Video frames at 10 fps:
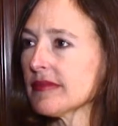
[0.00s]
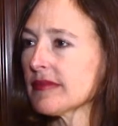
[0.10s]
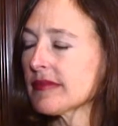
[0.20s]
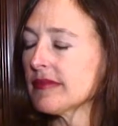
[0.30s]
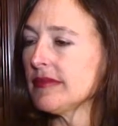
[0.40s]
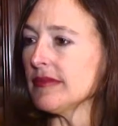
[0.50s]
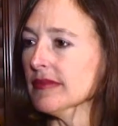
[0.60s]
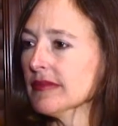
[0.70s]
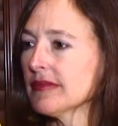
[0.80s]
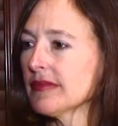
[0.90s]
describe the
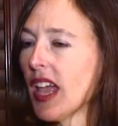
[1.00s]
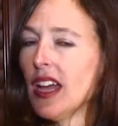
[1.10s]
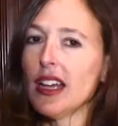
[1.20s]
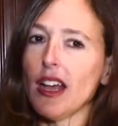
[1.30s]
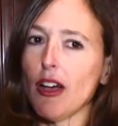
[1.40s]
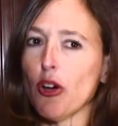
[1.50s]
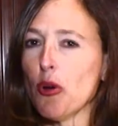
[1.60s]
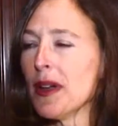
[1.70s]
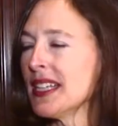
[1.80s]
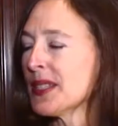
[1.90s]
salon.
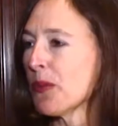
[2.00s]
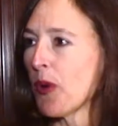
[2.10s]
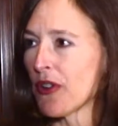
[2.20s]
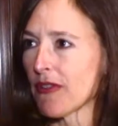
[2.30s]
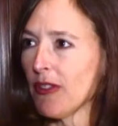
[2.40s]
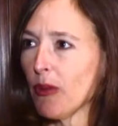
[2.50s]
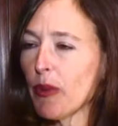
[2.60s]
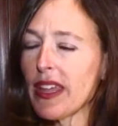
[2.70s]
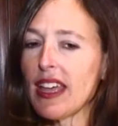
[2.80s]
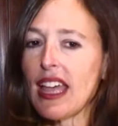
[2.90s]
Oh, it is wonderful.
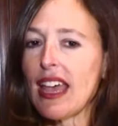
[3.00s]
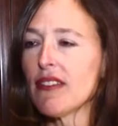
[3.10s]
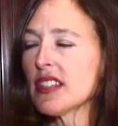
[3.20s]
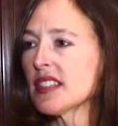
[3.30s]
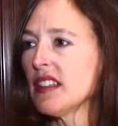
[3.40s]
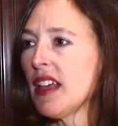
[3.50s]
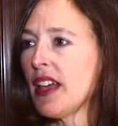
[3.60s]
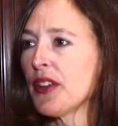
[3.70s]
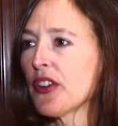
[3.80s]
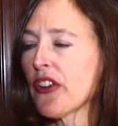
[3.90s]
We uh, have the
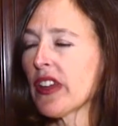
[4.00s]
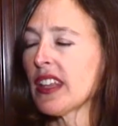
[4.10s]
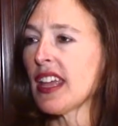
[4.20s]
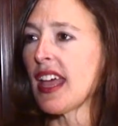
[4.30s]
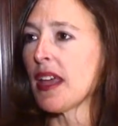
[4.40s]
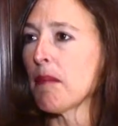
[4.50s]
salon currently at